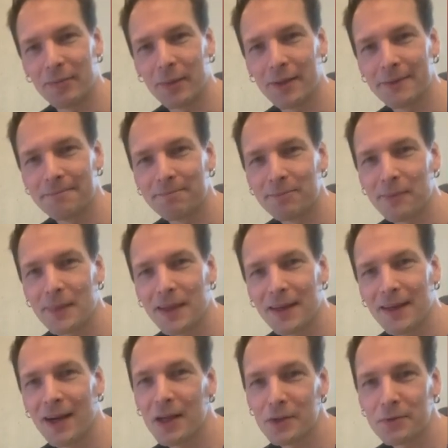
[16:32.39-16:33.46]
but
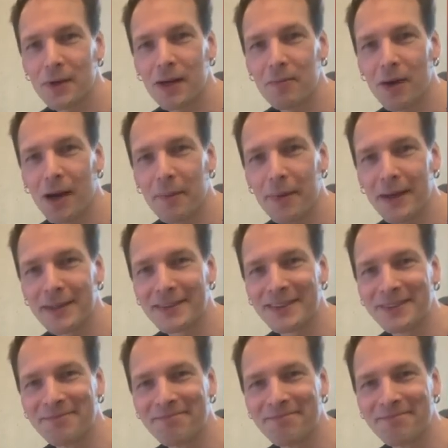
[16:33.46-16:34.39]
I try my best.